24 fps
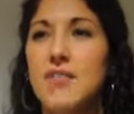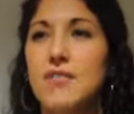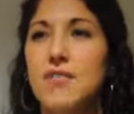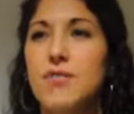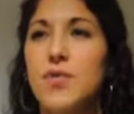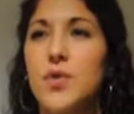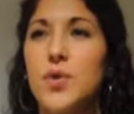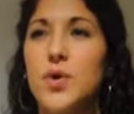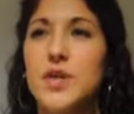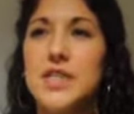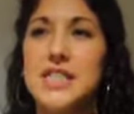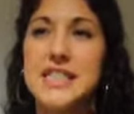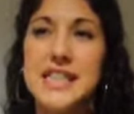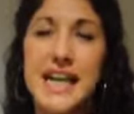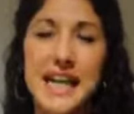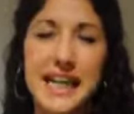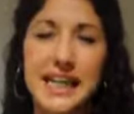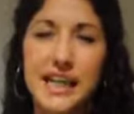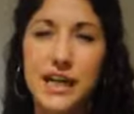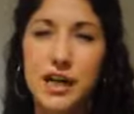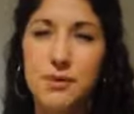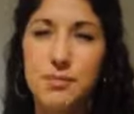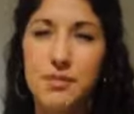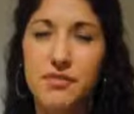For
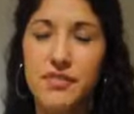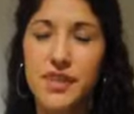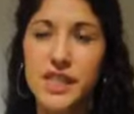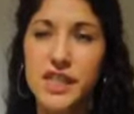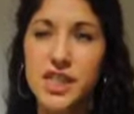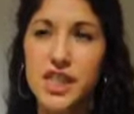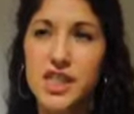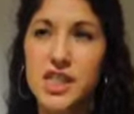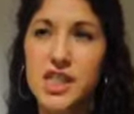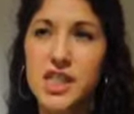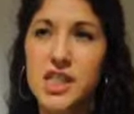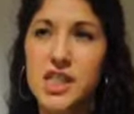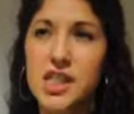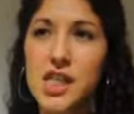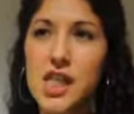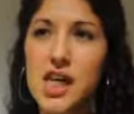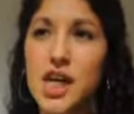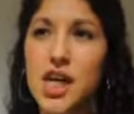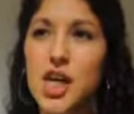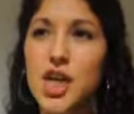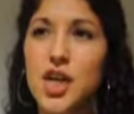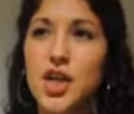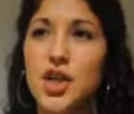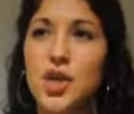secondary prevention,
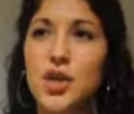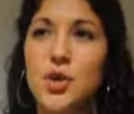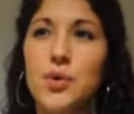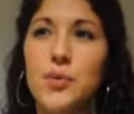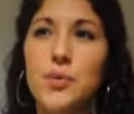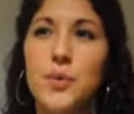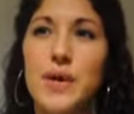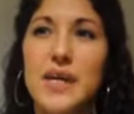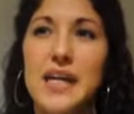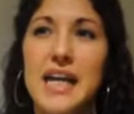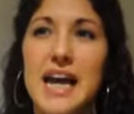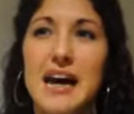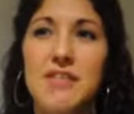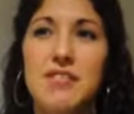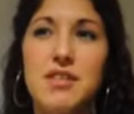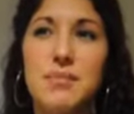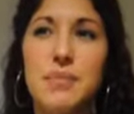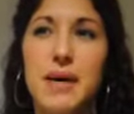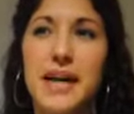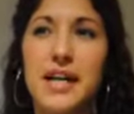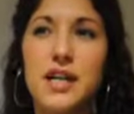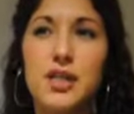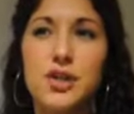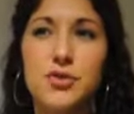you would have the
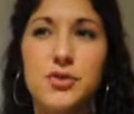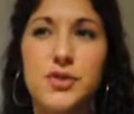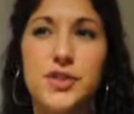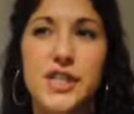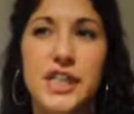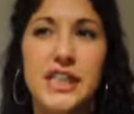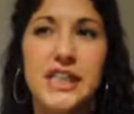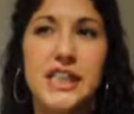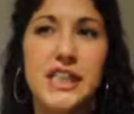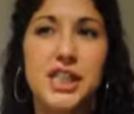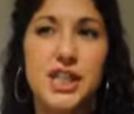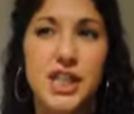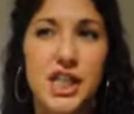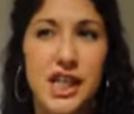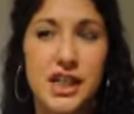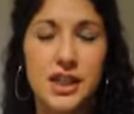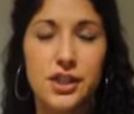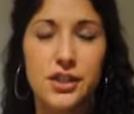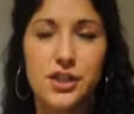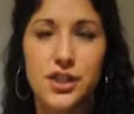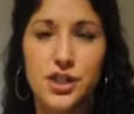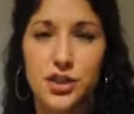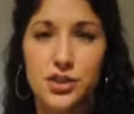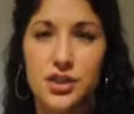parents routinely check
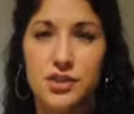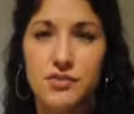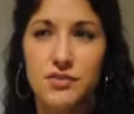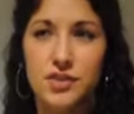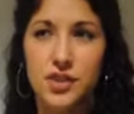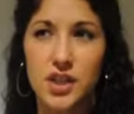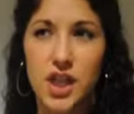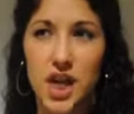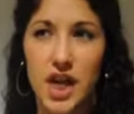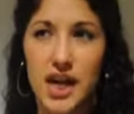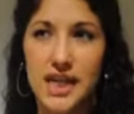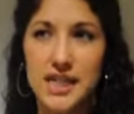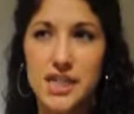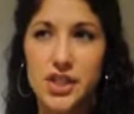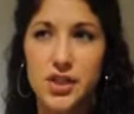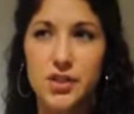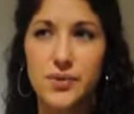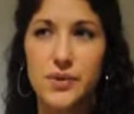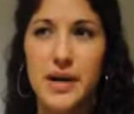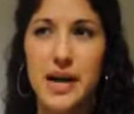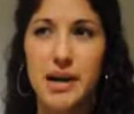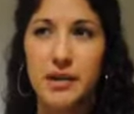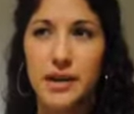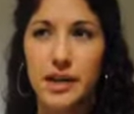their children for lice
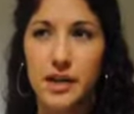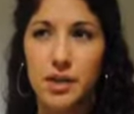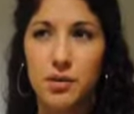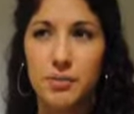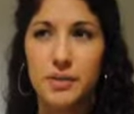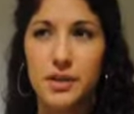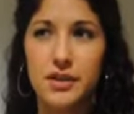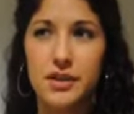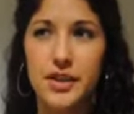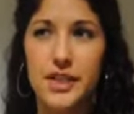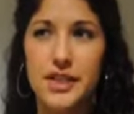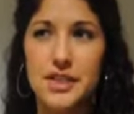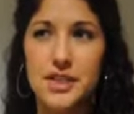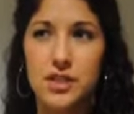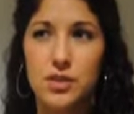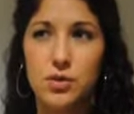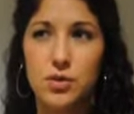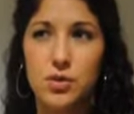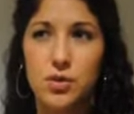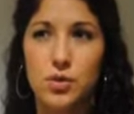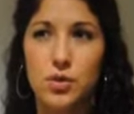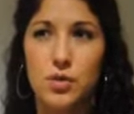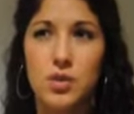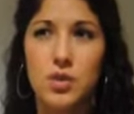throughout elementary
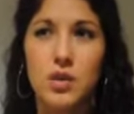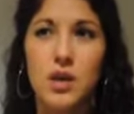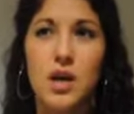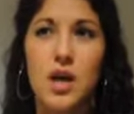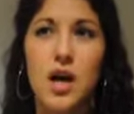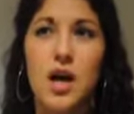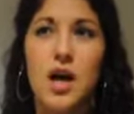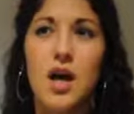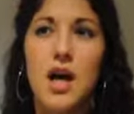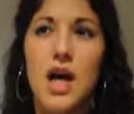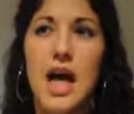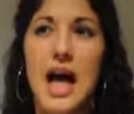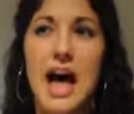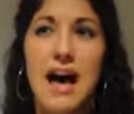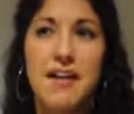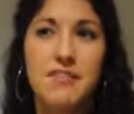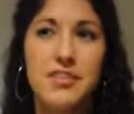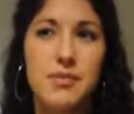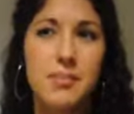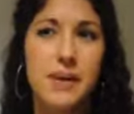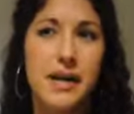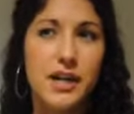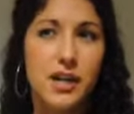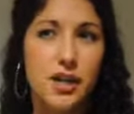school, have
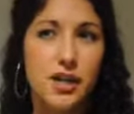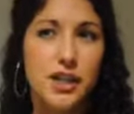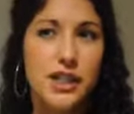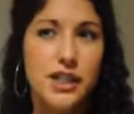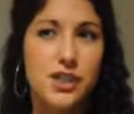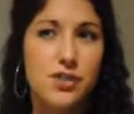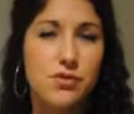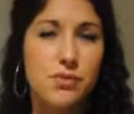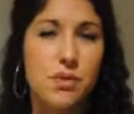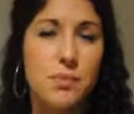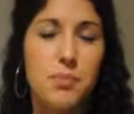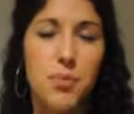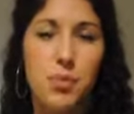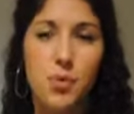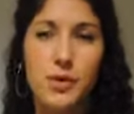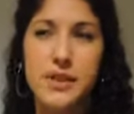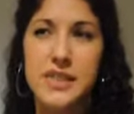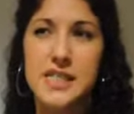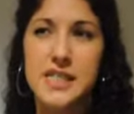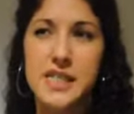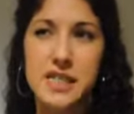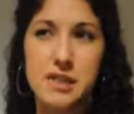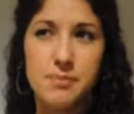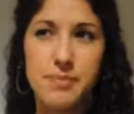the parent or teacher report
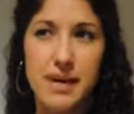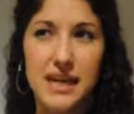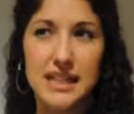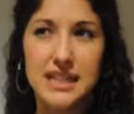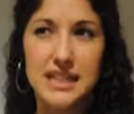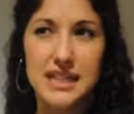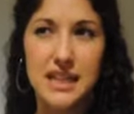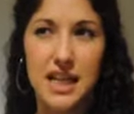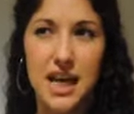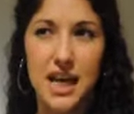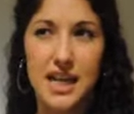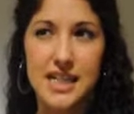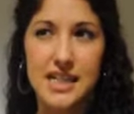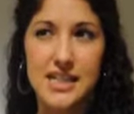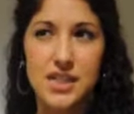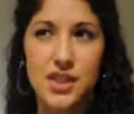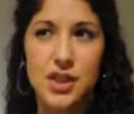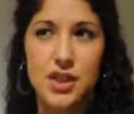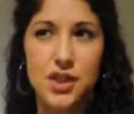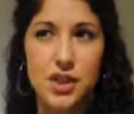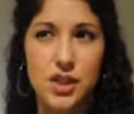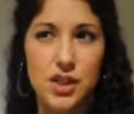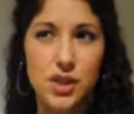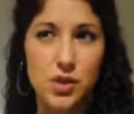suspected lice
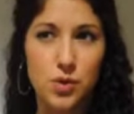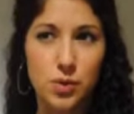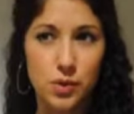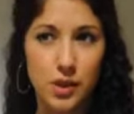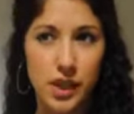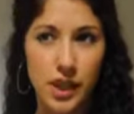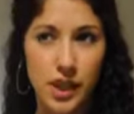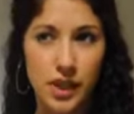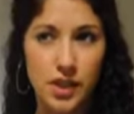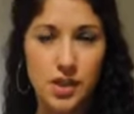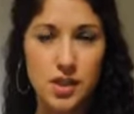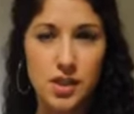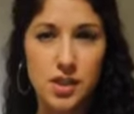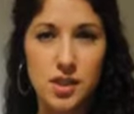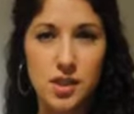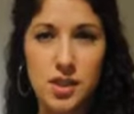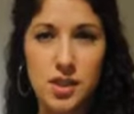to the school nurse,